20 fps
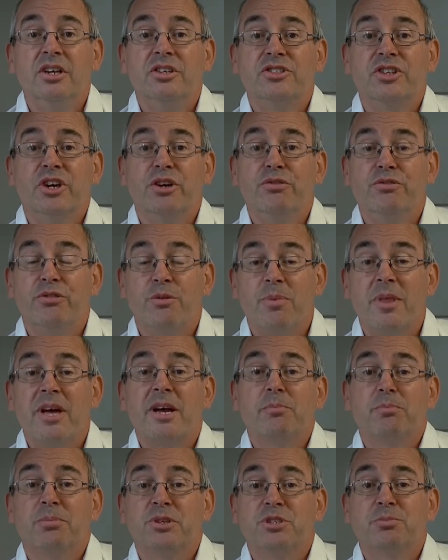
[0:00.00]
So from
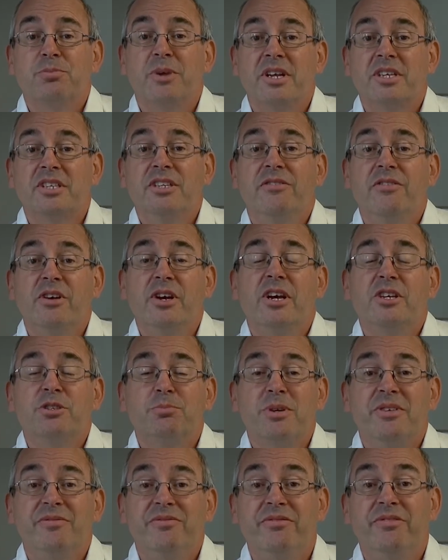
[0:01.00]
that perspective, it has
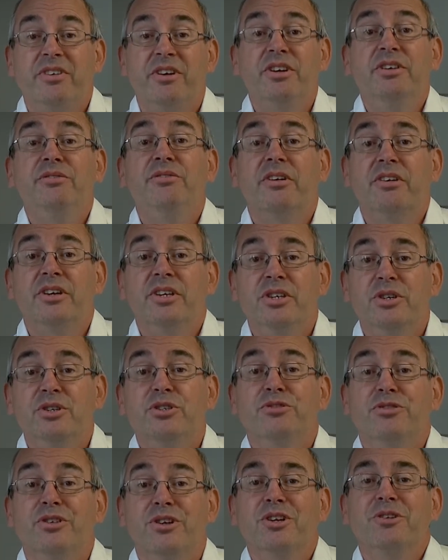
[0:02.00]
been very, very
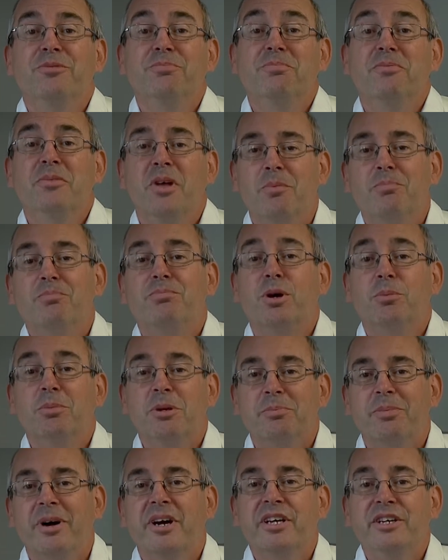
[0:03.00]
useful and, and
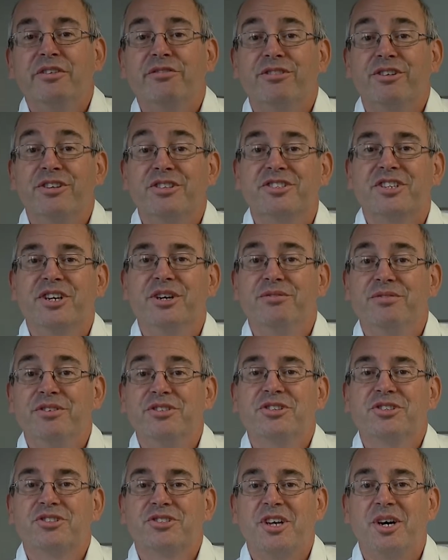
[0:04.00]
probably paid for itself in
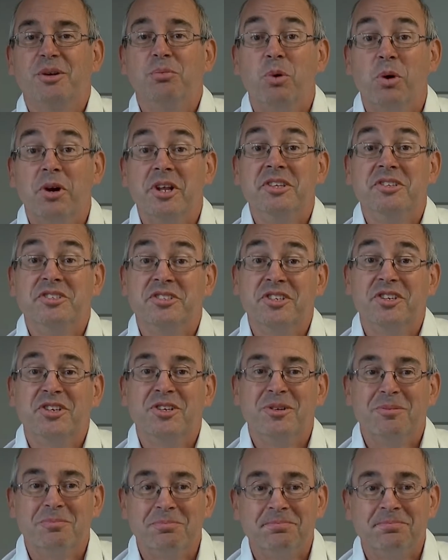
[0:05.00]
just that one incident.